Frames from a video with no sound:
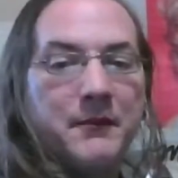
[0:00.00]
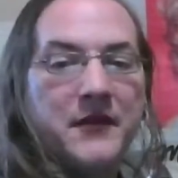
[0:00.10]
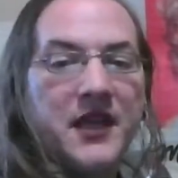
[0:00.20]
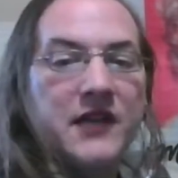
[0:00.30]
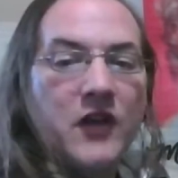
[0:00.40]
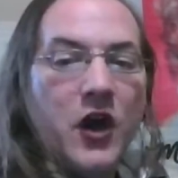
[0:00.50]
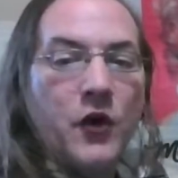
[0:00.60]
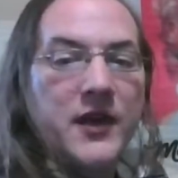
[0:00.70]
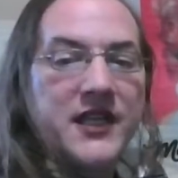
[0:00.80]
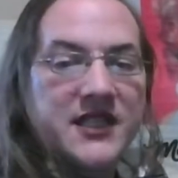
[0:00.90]
It's
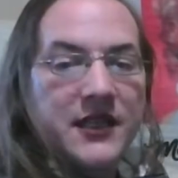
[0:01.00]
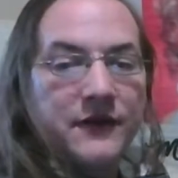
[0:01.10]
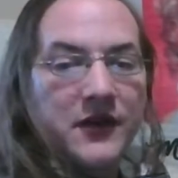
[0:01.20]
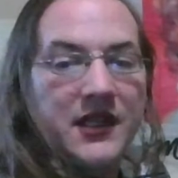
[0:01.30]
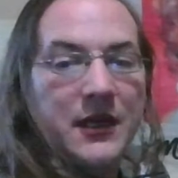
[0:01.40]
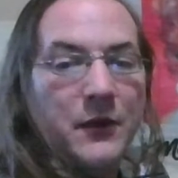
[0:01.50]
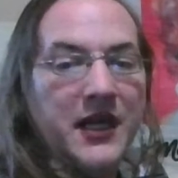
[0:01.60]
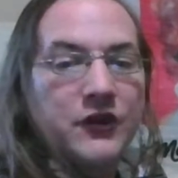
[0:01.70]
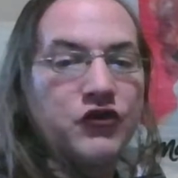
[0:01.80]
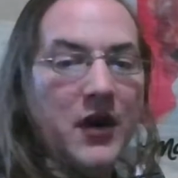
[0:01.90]
always different than when
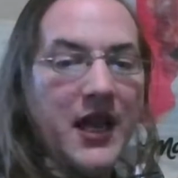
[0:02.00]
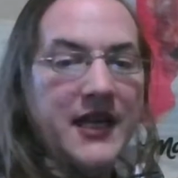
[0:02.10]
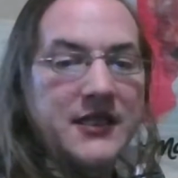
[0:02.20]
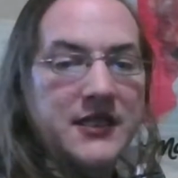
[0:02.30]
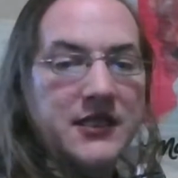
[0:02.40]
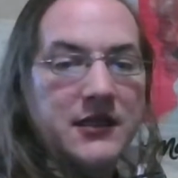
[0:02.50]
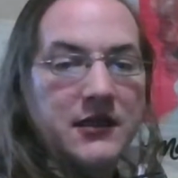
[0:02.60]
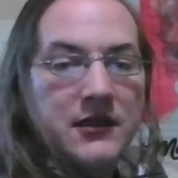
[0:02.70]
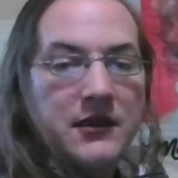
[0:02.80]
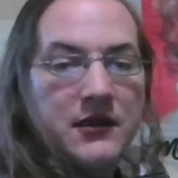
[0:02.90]
it dries
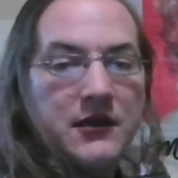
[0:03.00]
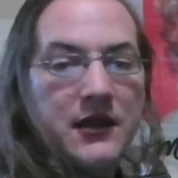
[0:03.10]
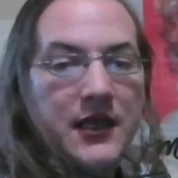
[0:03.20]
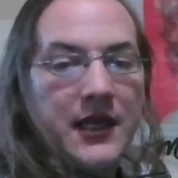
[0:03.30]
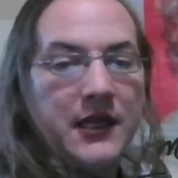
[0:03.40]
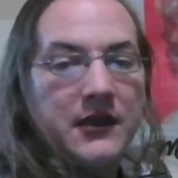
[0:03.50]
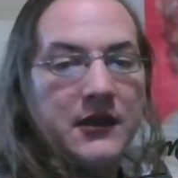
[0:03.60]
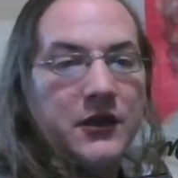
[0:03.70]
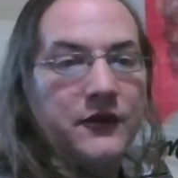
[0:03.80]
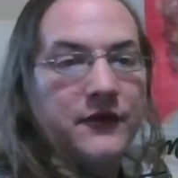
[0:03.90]
and
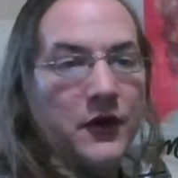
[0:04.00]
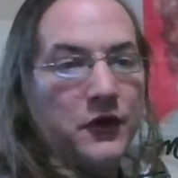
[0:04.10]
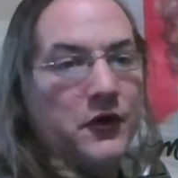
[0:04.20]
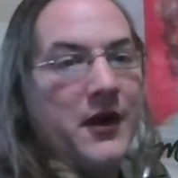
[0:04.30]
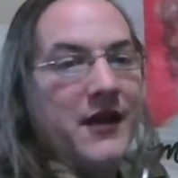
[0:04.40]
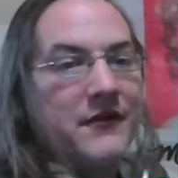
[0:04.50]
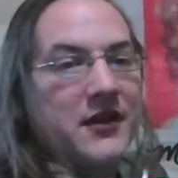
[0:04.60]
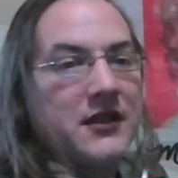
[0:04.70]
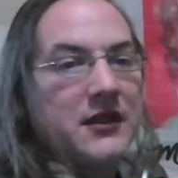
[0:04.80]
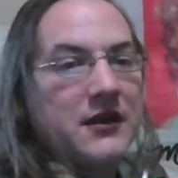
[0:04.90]
you photograph it.
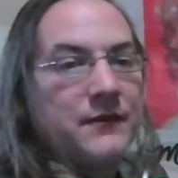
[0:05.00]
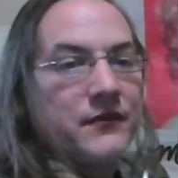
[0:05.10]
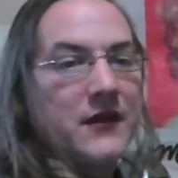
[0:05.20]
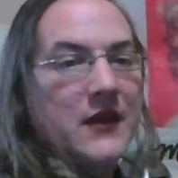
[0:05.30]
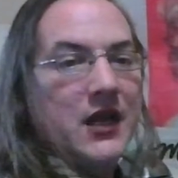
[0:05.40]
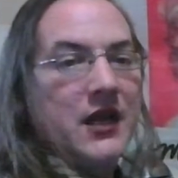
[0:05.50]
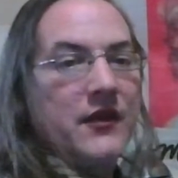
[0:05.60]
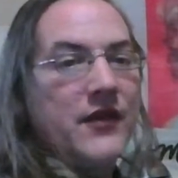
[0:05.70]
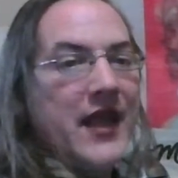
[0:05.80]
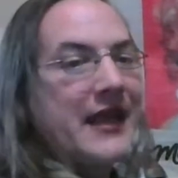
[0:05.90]

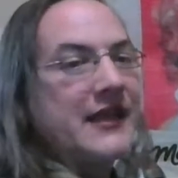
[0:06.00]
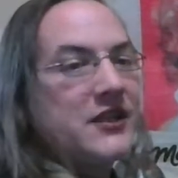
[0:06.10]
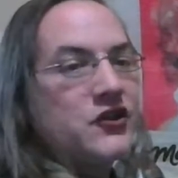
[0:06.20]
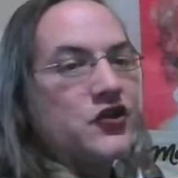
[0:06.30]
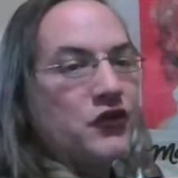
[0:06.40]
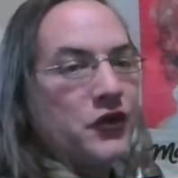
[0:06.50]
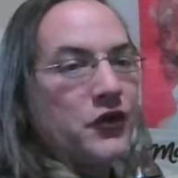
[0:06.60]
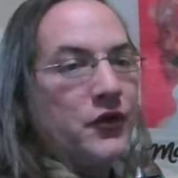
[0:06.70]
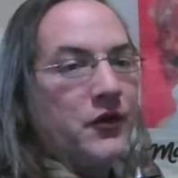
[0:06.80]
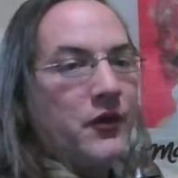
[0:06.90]
That is
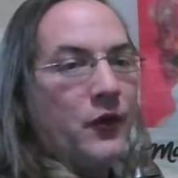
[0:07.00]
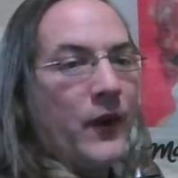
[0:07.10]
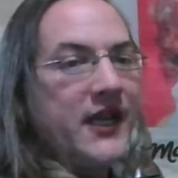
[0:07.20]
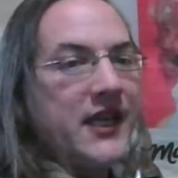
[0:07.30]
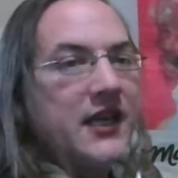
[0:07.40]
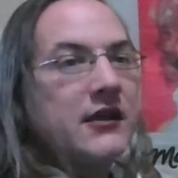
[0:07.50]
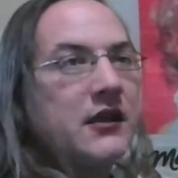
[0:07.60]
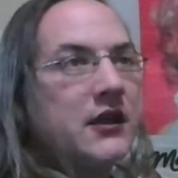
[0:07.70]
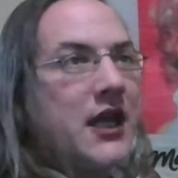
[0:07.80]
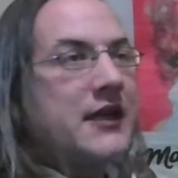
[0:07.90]
true. We get a
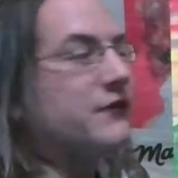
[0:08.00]
lot of